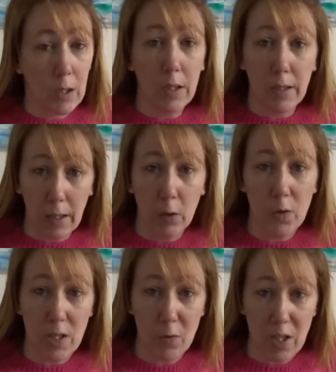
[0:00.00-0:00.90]
and then
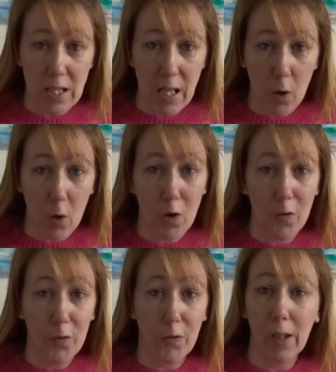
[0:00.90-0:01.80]
obviously rinse that
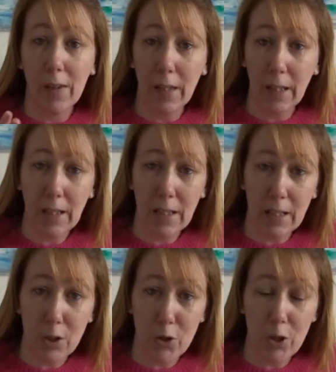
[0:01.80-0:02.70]
off and then
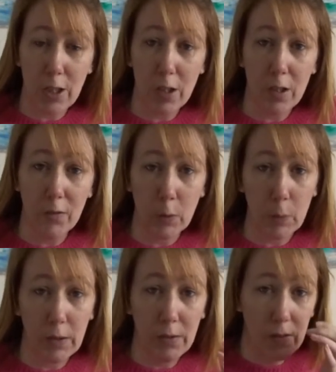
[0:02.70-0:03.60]
condition it
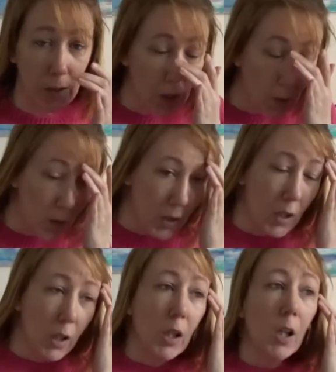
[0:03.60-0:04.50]
afterwards. So
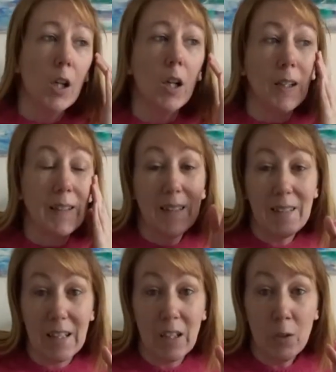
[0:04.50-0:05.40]
I
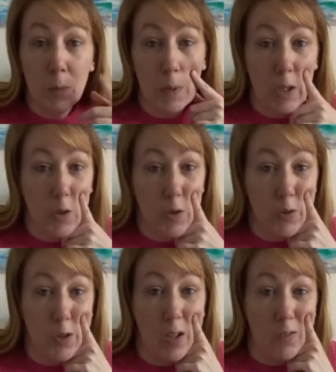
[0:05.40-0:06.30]
didn't,
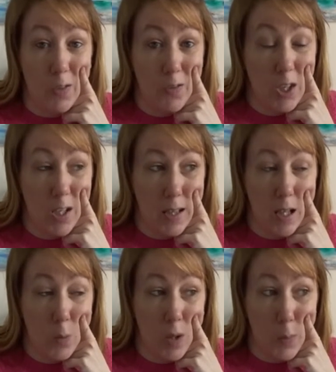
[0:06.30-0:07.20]
because I've never done it
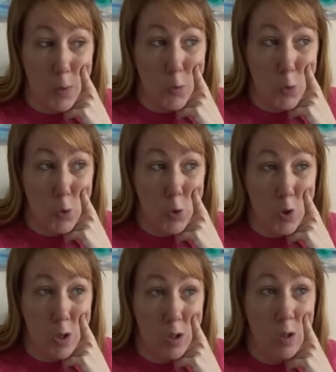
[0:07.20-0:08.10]
that way before,
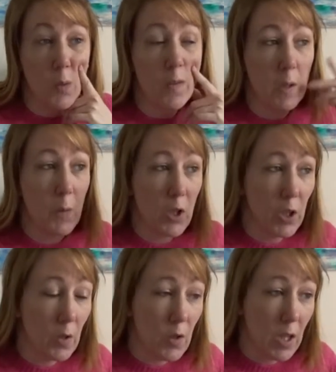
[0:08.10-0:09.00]
and I know obviously when you
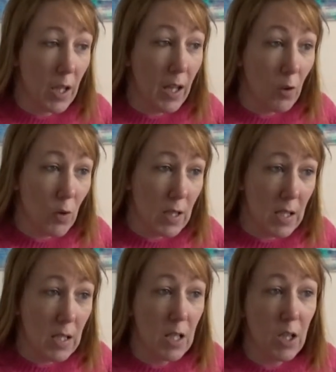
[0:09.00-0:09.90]
go to the
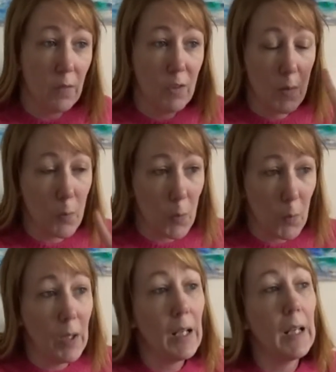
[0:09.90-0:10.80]
hairdressers and you haven't done
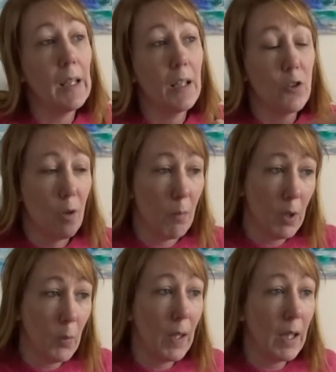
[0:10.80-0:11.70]
properly, they
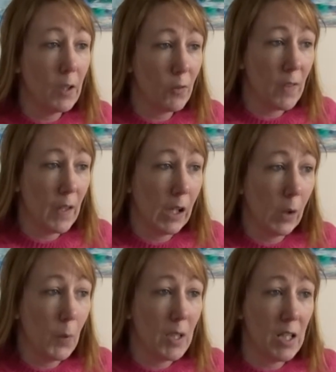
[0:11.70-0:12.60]
shampoo it and everything,
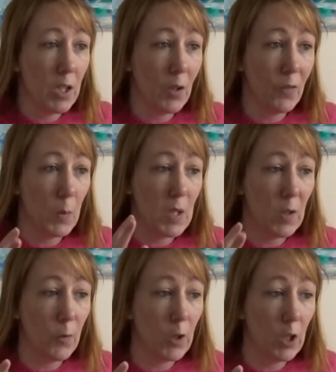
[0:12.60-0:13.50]
but I didn't know if it was
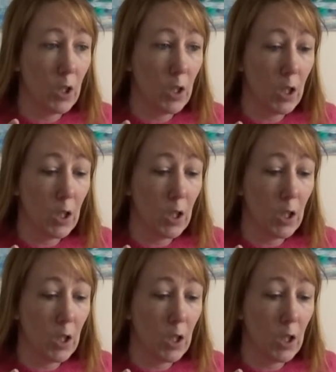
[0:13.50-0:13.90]
different,